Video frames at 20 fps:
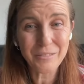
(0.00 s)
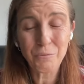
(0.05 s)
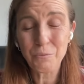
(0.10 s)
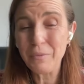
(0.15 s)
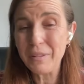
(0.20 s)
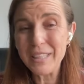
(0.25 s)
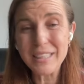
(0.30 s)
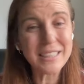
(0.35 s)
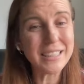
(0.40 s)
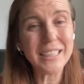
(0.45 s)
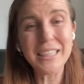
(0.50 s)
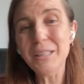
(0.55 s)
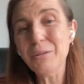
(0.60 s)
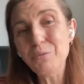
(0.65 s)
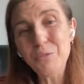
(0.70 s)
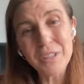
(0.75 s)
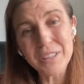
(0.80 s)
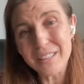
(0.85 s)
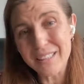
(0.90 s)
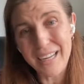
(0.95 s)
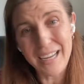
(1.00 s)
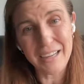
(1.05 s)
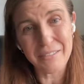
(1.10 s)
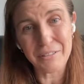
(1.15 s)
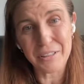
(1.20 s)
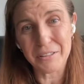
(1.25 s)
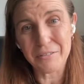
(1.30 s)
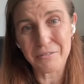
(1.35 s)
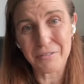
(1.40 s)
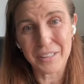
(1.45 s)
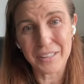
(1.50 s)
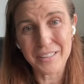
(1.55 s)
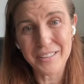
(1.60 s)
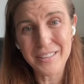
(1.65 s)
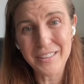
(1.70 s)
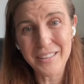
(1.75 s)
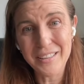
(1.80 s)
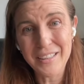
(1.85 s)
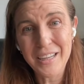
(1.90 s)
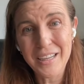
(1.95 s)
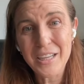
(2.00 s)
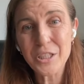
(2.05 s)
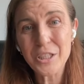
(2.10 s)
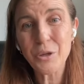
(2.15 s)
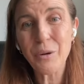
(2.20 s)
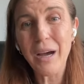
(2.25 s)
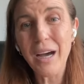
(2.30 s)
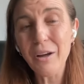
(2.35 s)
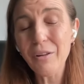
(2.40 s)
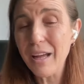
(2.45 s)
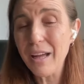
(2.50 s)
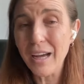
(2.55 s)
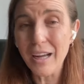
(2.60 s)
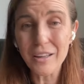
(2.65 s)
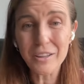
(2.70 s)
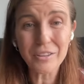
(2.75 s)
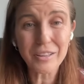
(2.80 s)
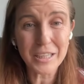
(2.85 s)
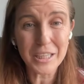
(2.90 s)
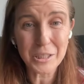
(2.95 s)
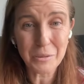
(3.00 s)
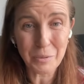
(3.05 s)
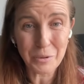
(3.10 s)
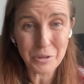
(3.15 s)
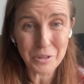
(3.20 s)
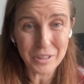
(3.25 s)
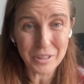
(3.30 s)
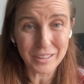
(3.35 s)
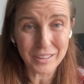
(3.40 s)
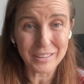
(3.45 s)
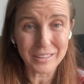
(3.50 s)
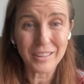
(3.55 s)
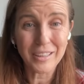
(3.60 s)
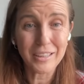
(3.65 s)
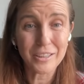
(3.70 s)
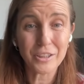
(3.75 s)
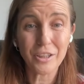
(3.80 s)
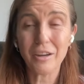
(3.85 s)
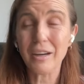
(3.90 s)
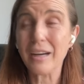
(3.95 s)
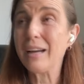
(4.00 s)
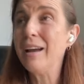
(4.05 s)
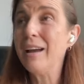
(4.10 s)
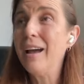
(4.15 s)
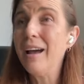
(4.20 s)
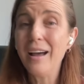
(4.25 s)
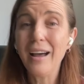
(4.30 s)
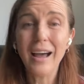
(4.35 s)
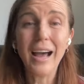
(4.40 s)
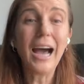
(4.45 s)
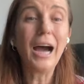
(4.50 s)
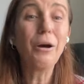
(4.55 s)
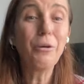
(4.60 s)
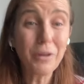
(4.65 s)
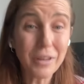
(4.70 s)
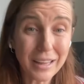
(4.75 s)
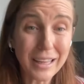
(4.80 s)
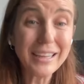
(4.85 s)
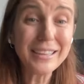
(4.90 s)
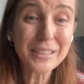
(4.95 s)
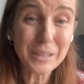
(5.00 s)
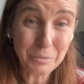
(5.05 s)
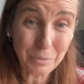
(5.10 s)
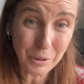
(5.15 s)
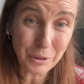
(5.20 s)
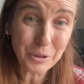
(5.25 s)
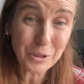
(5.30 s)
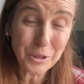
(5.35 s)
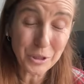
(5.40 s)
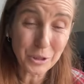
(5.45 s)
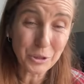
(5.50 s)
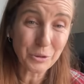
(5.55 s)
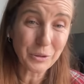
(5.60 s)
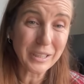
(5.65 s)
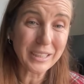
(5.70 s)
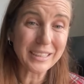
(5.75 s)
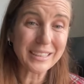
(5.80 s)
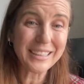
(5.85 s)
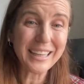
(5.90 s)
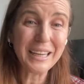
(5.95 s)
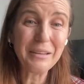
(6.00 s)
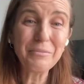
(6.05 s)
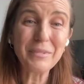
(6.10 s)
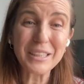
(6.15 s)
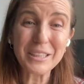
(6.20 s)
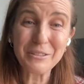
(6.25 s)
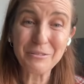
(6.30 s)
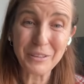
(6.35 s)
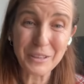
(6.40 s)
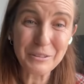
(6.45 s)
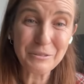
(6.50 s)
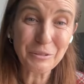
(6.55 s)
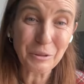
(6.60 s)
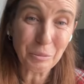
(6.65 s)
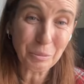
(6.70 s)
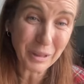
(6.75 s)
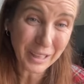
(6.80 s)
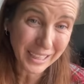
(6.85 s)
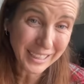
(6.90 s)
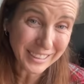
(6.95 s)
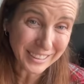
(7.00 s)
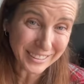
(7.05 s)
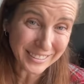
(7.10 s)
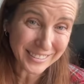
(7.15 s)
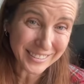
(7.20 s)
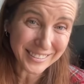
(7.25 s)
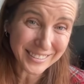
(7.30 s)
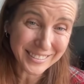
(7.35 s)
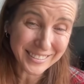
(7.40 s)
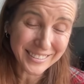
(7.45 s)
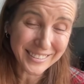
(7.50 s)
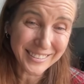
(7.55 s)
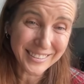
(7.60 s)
The yeah. team wasn't having fun. So how the hell are they supposed to, sorry, how are they supposed to create a game that's fun for players